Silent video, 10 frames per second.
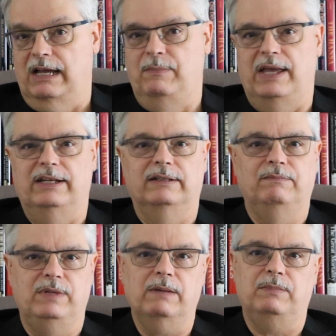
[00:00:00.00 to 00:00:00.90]
Hi, Beta.
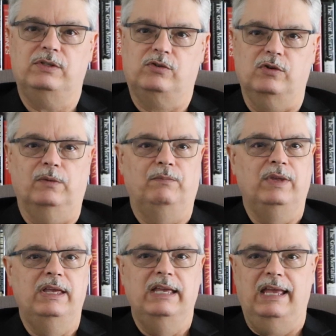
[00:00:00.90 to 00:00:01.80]
Yep, it's true.
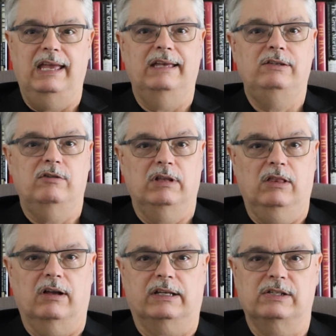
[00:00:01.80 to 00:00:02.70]
And you're in
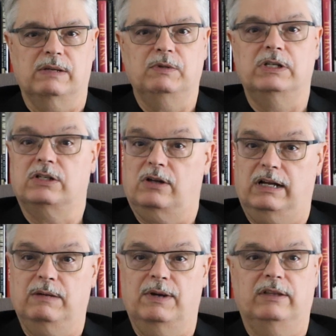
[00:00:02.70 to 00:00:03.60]
luck, as I'm going to
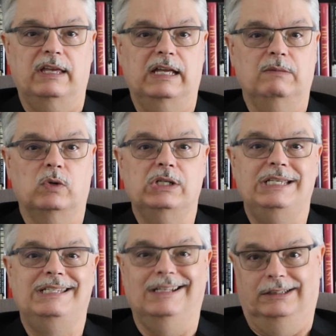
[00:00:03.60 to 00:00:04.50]
talk about that in more
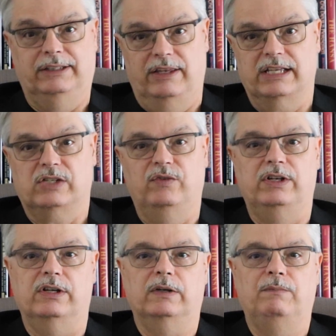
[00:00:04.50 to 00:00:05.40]
detail in the next
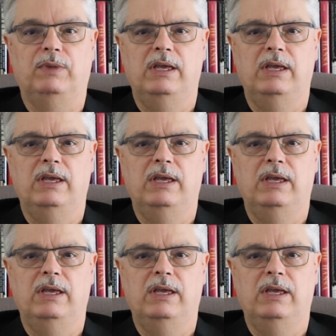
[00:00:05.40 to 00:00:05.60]
video.